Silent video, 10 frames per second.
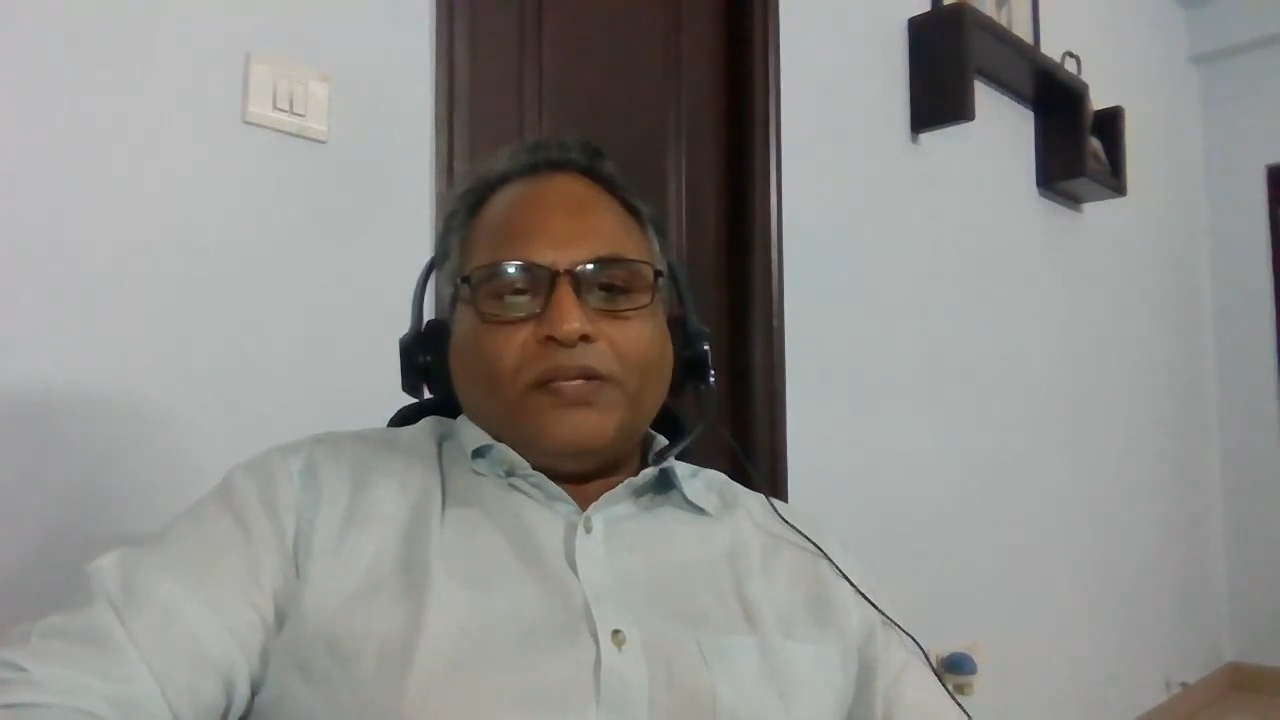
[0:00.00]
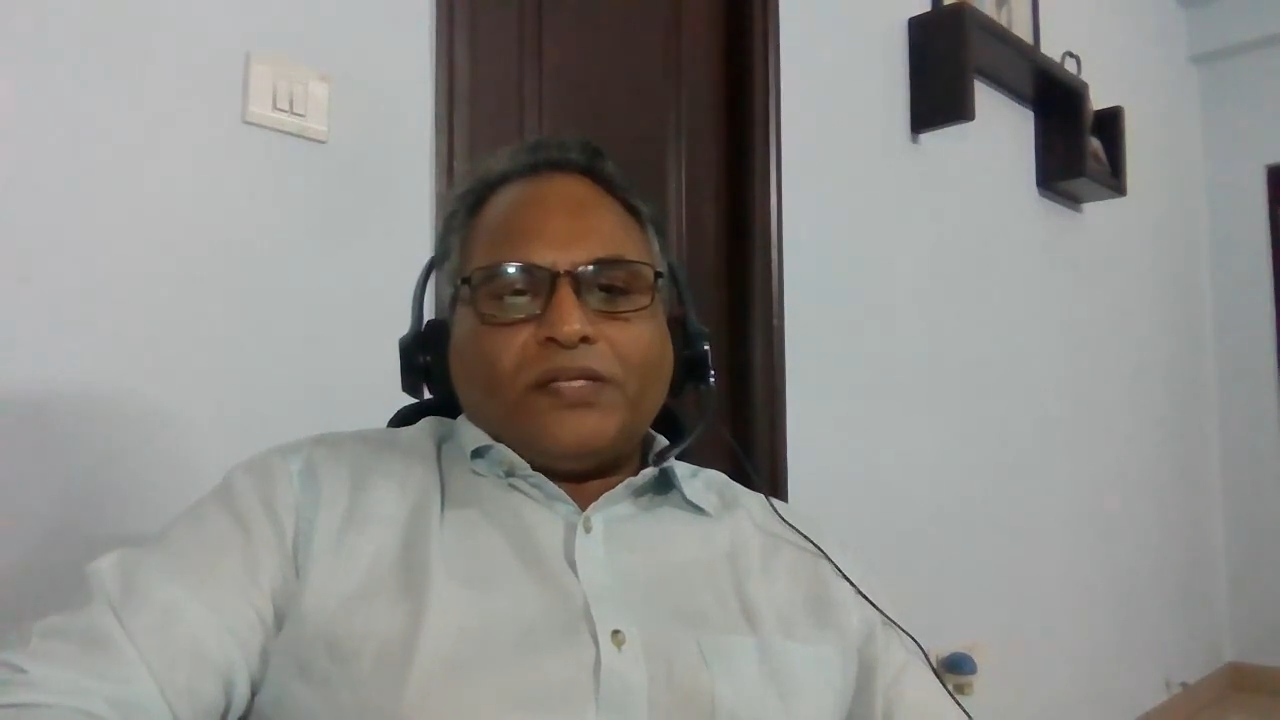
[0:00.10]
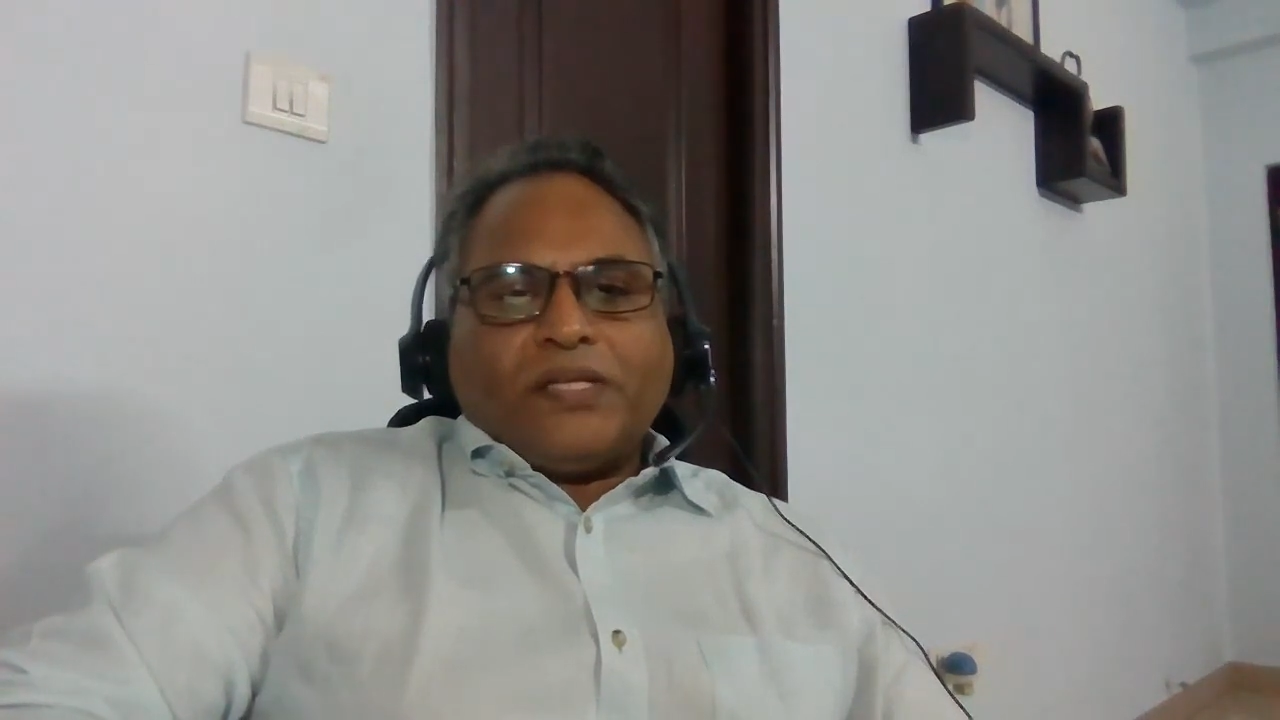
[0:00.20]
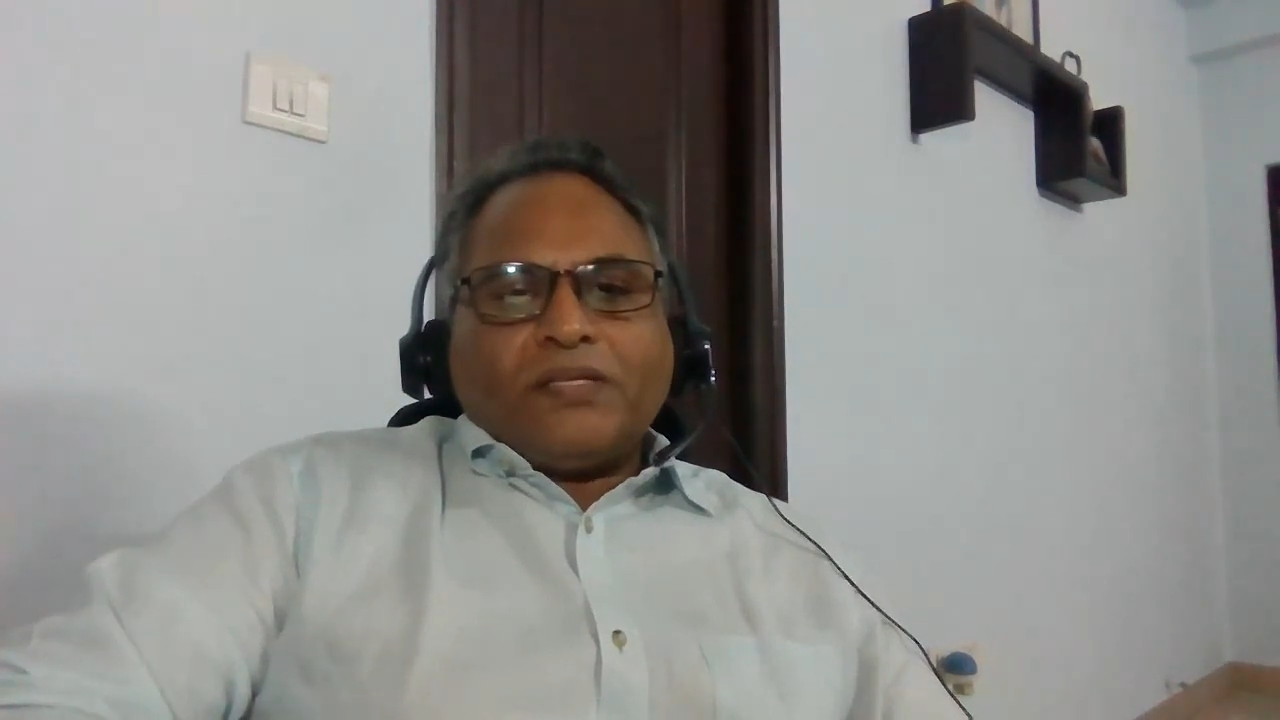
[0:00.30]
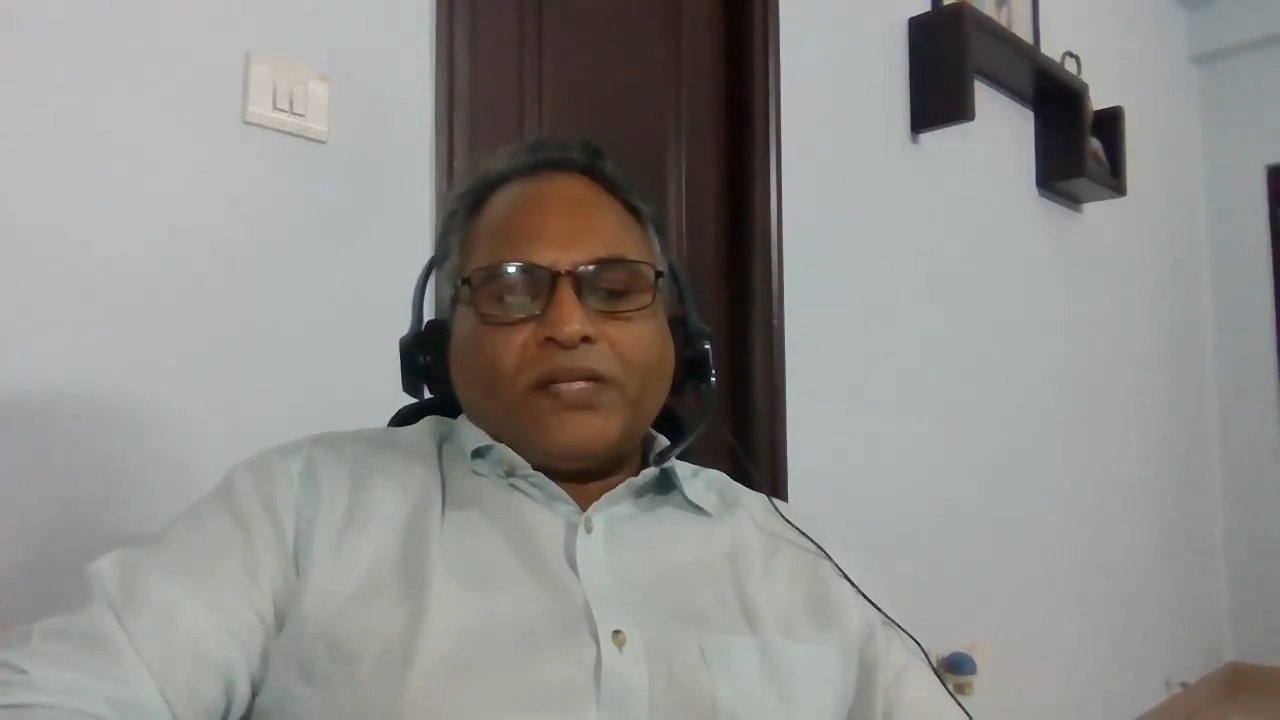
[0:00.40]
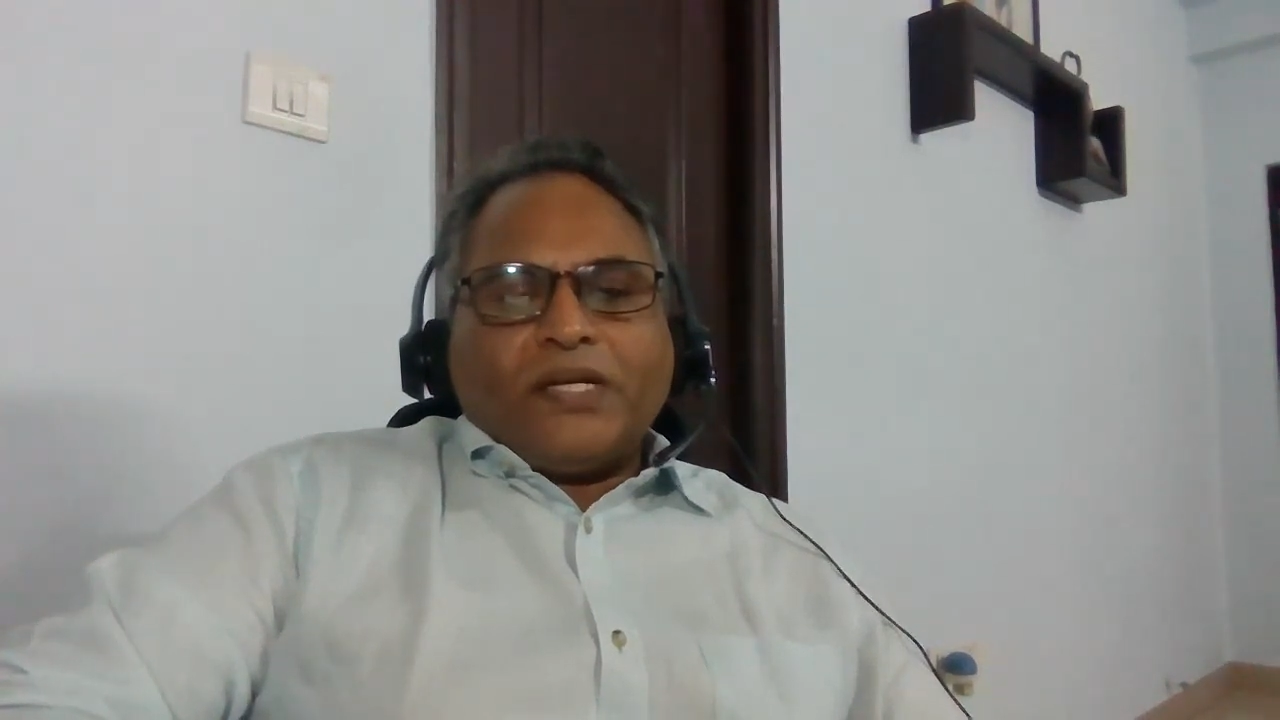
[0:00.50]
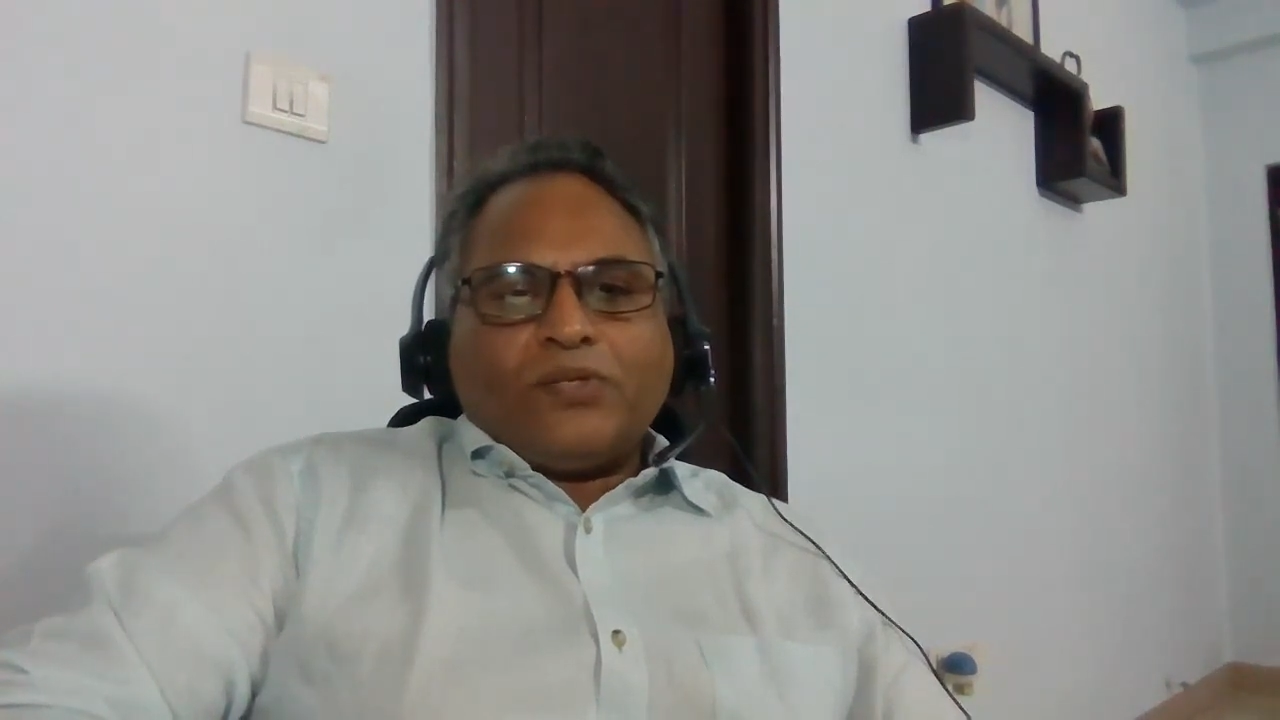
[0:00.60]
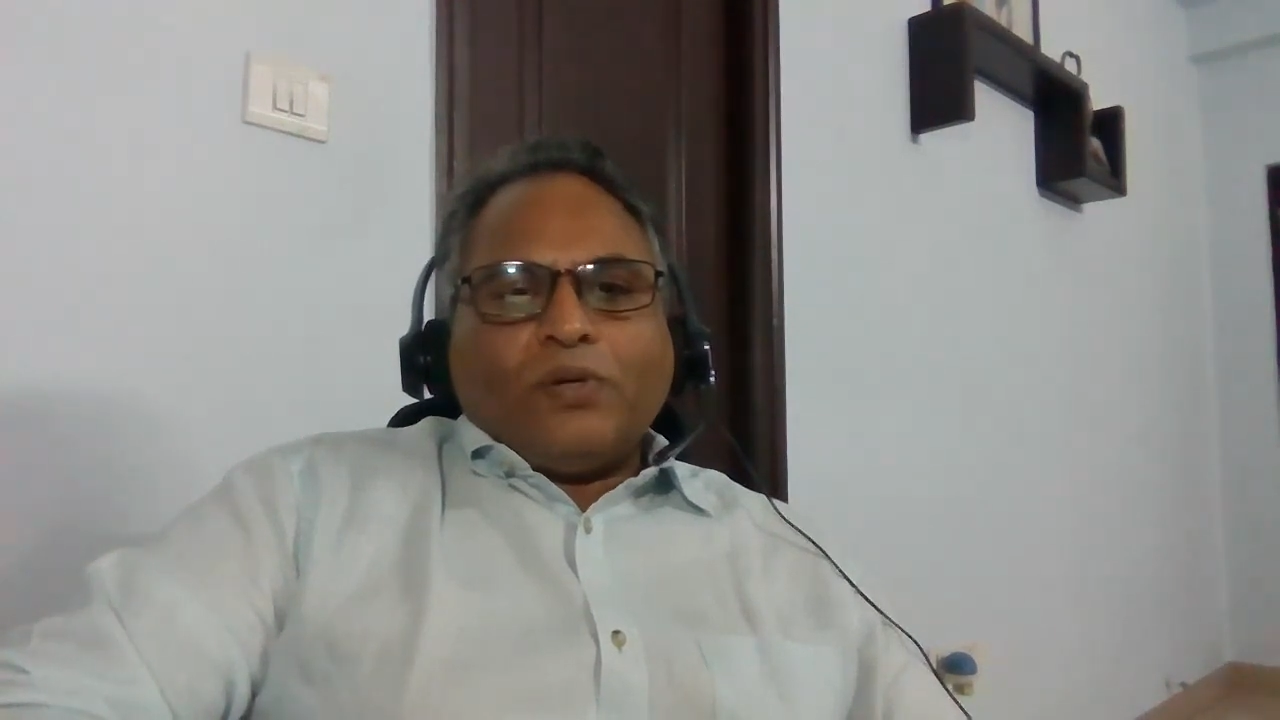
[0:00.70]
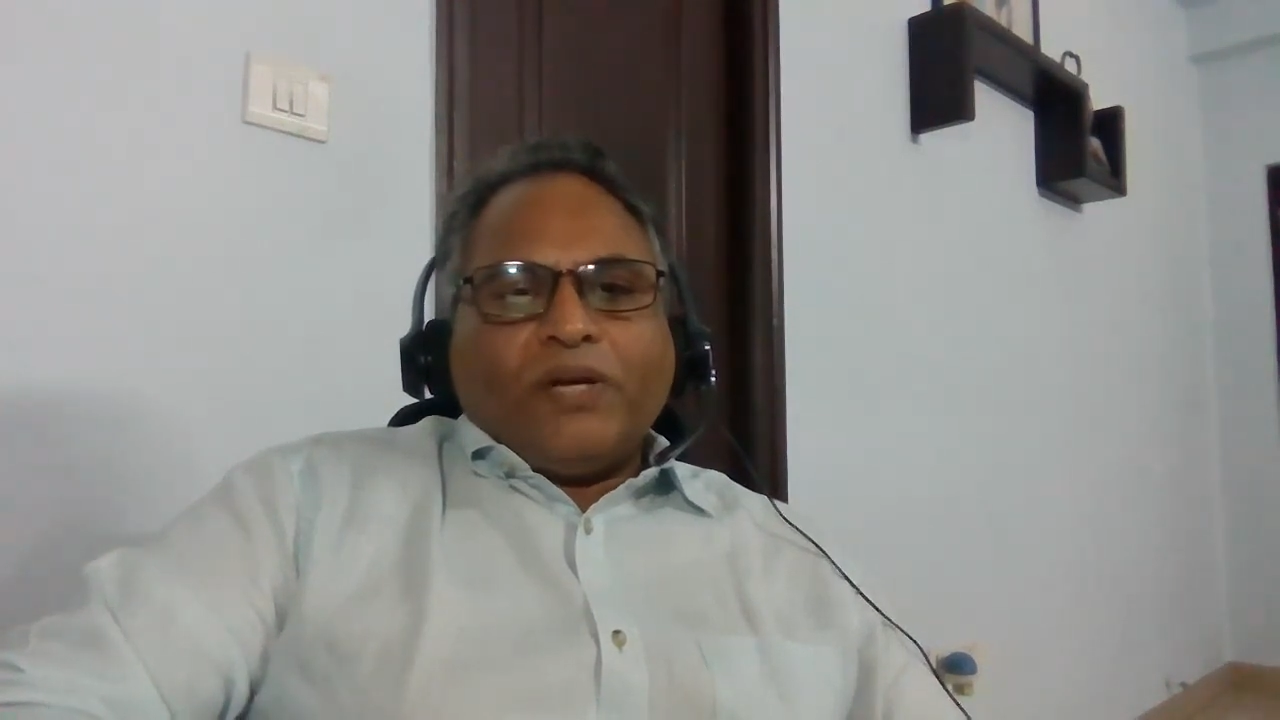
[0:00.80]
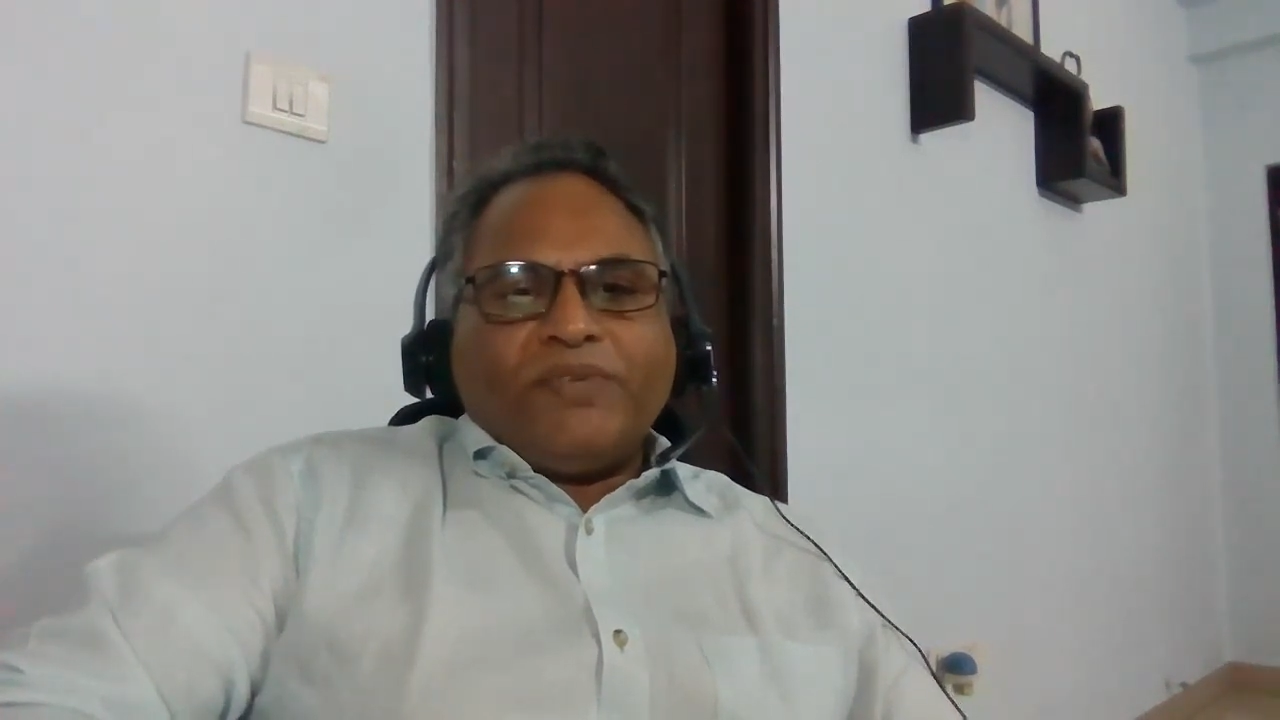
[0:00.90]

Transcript: all the other things, right?